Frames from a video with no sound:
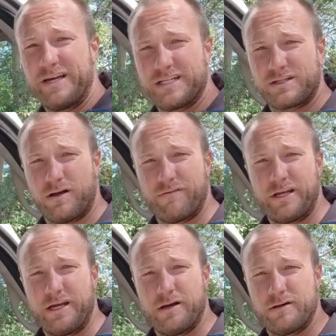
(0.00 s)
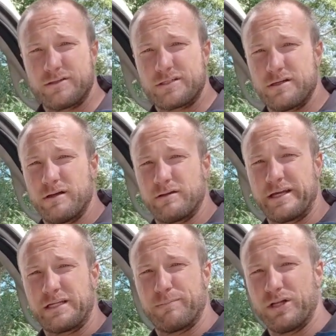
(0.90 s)
install videos
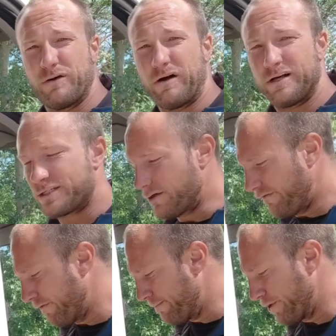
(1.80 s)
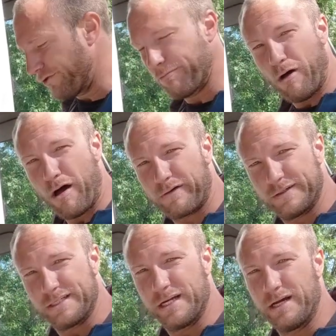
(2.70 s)
linked below also for both
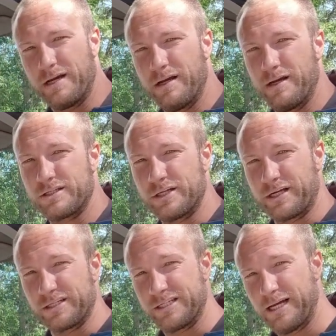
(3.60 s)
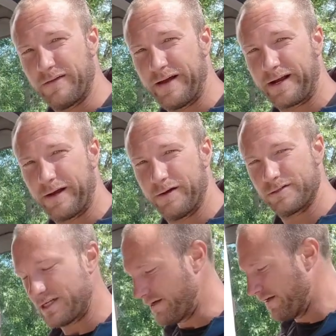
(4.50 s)
models, so you can see how that
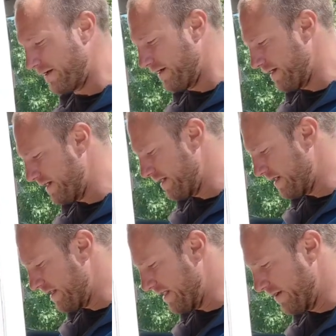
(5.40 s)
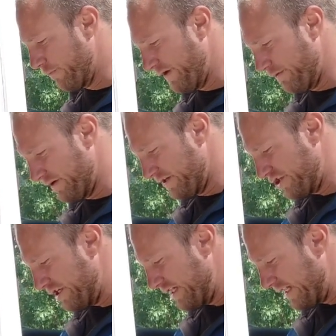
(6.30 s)
goes. And then we will
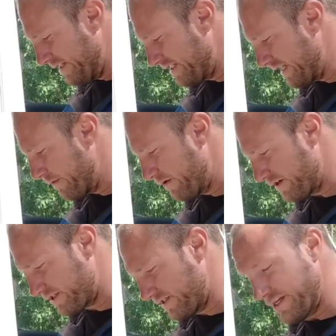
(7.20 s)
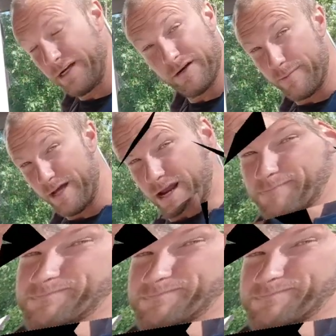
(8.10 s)
show you how this guy works here in a minute.